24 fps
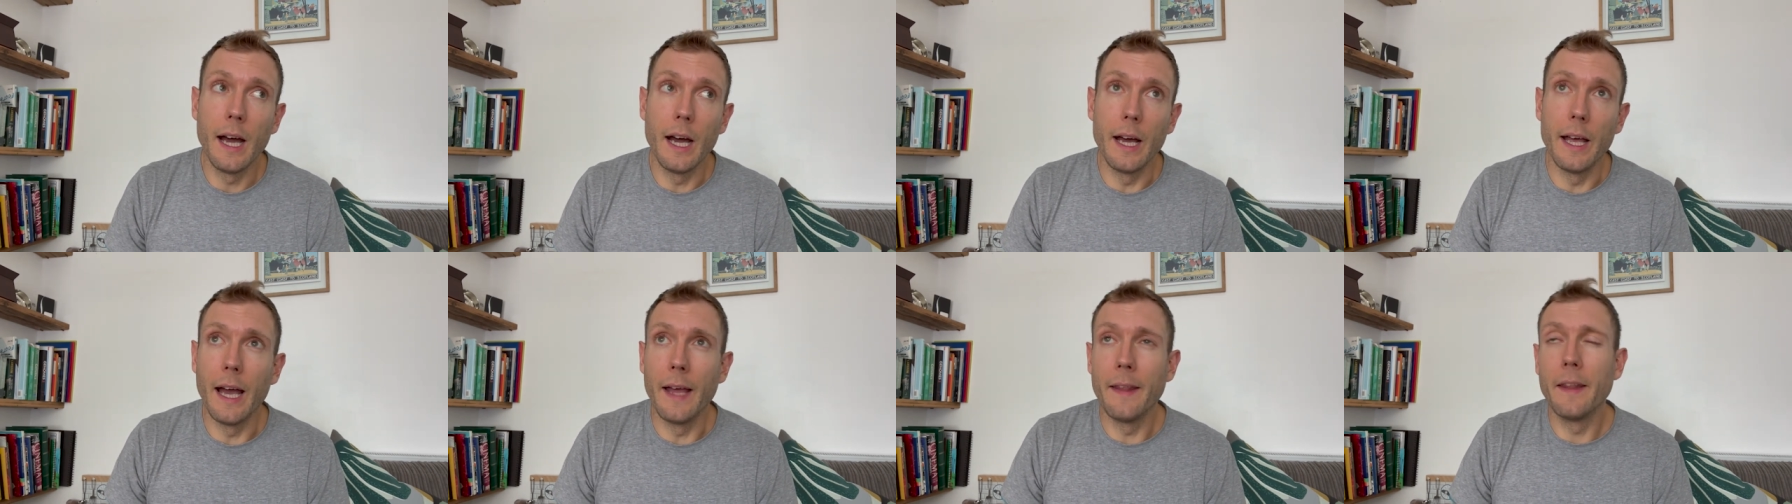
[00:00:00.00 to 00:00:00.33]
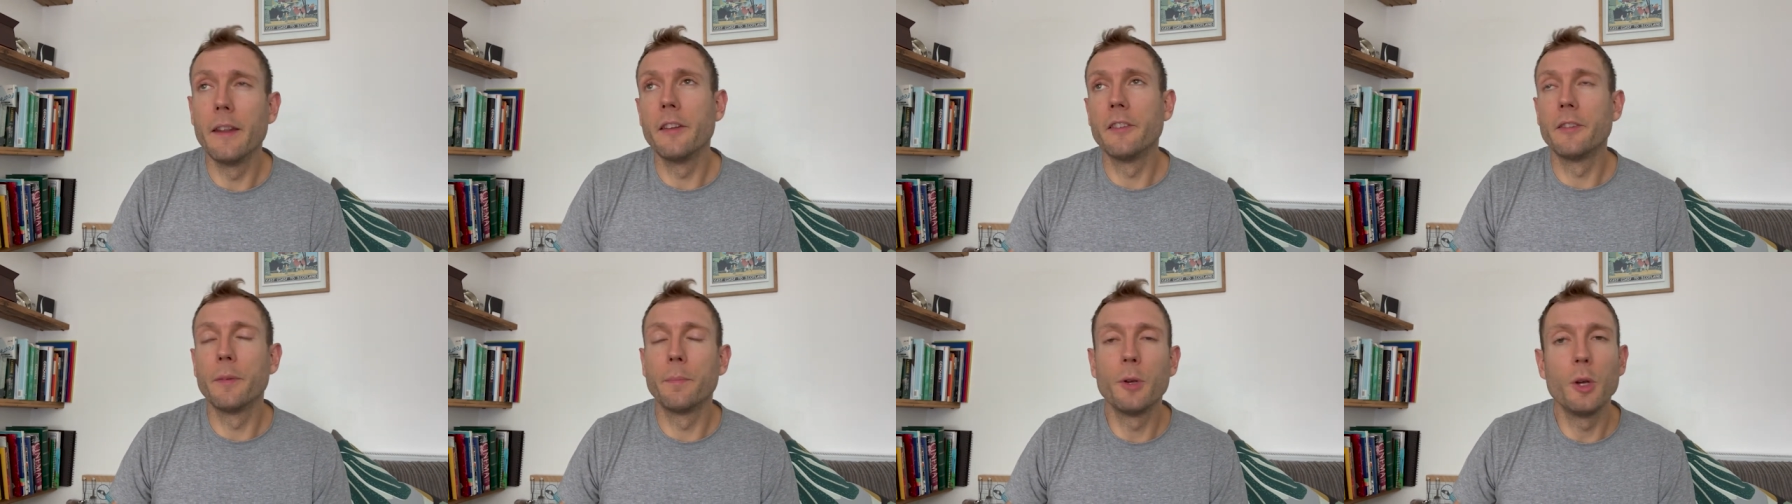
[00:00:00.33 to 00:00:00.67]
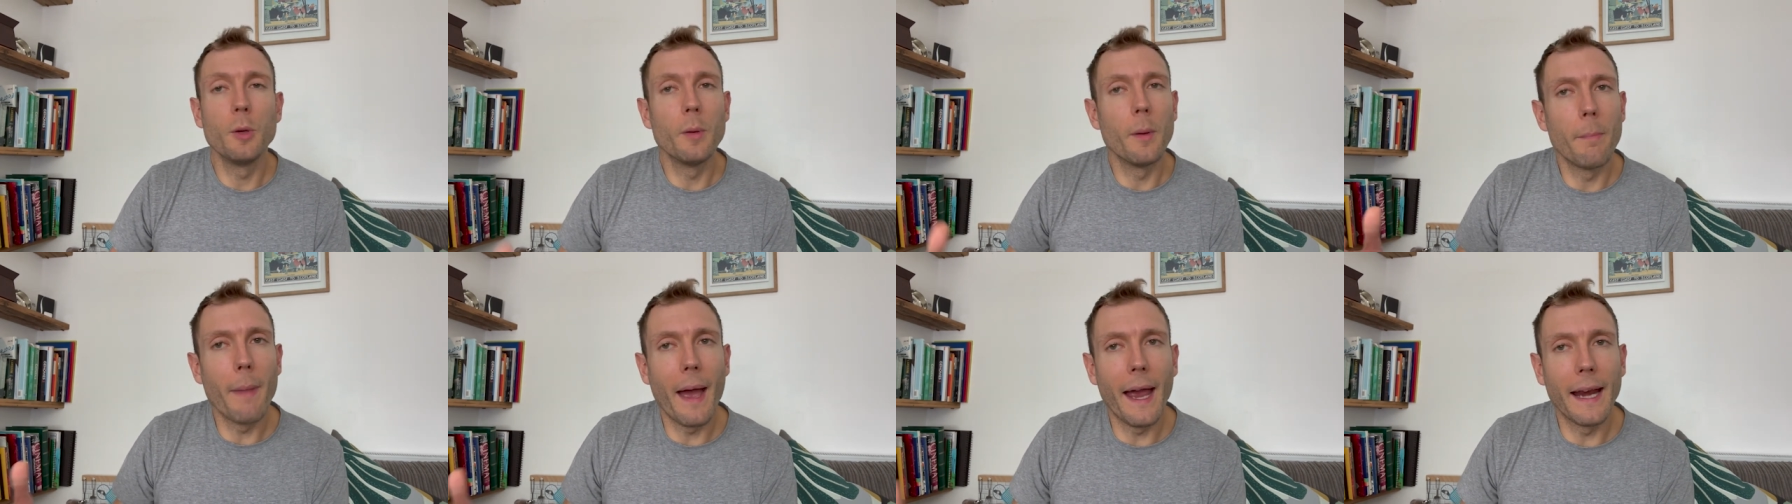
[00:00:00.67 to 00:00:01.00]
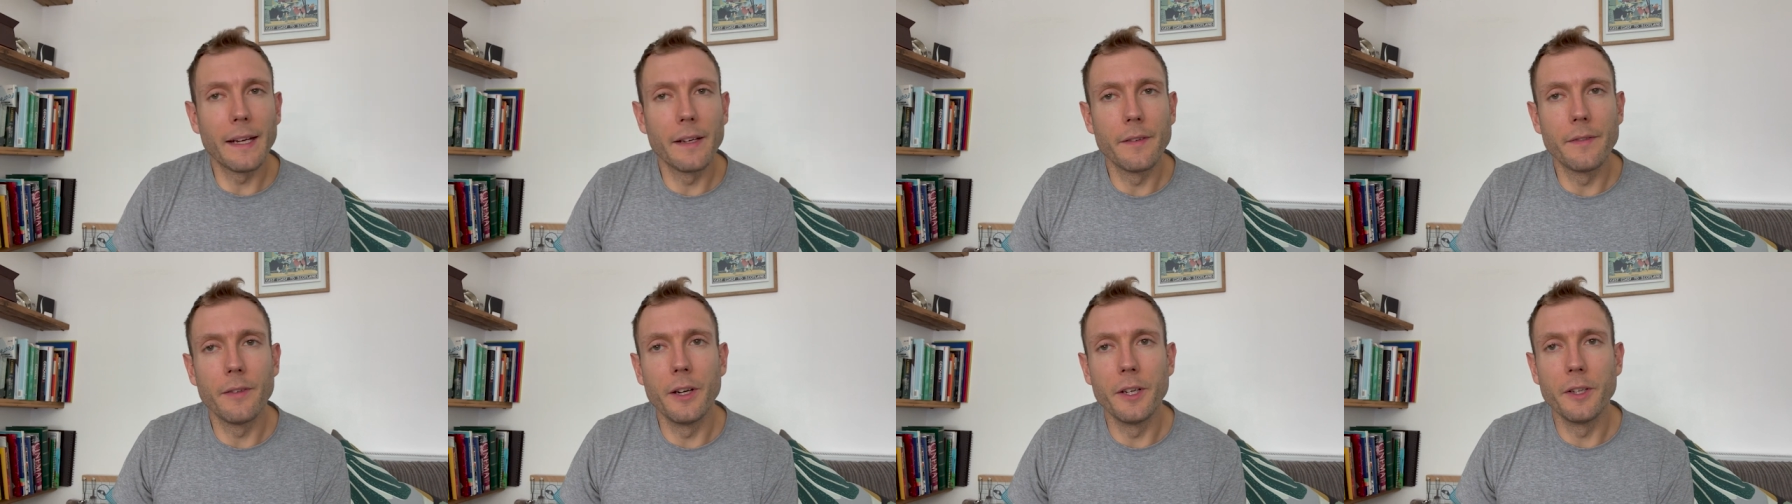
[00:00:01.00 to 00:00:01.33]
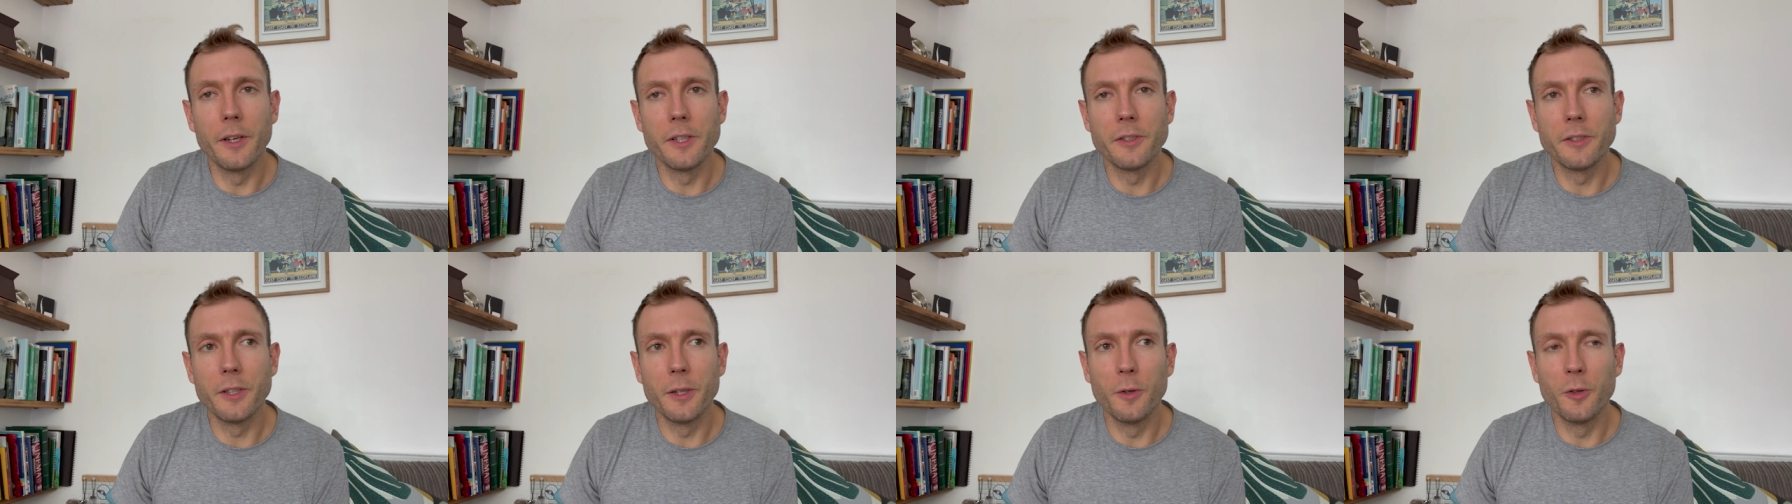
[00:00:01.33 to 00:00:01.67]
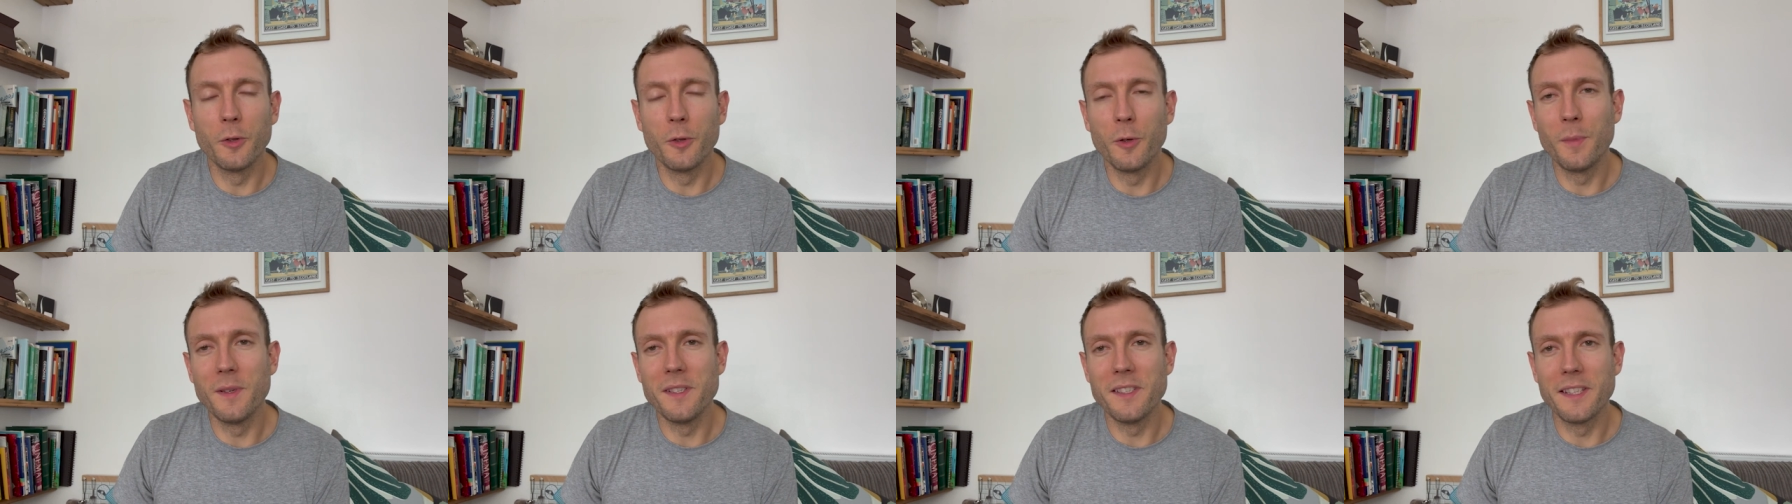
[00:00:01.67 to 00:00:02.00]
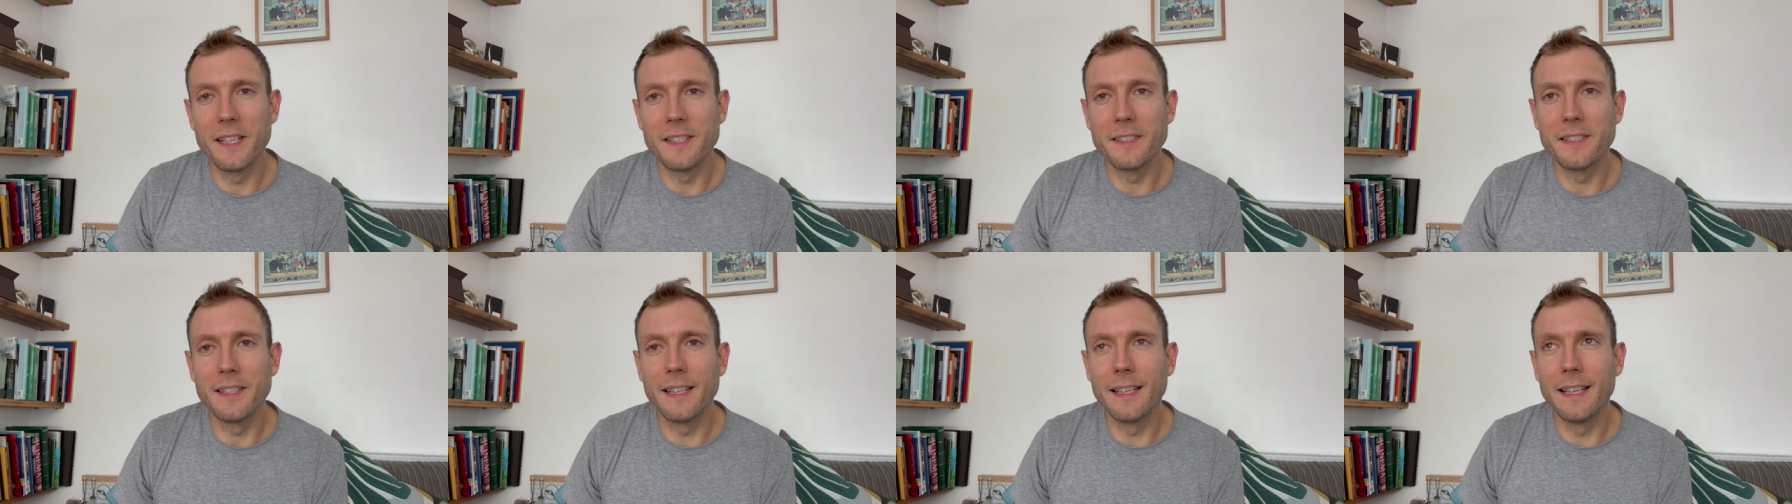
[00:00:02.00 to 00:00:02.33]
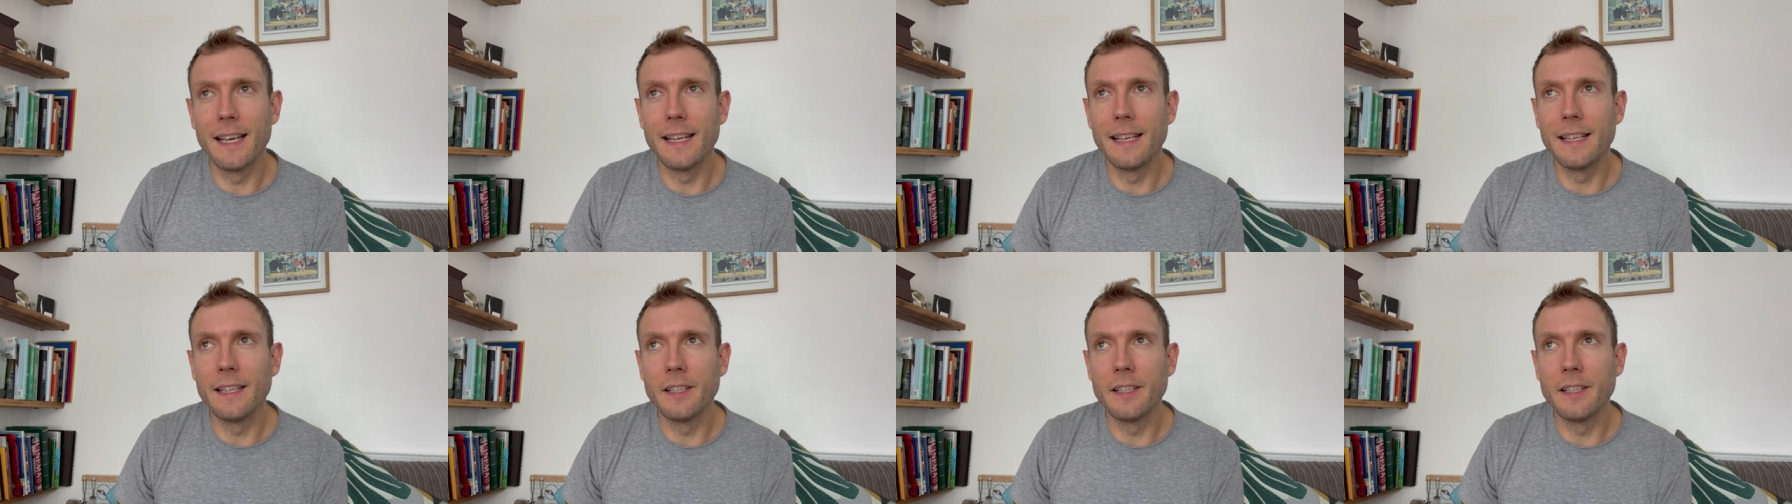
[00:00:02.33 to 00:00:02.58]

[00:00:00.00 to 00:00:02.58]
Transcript: Uh, and then there's a Puma Magnify Nitro, which we've been testing lately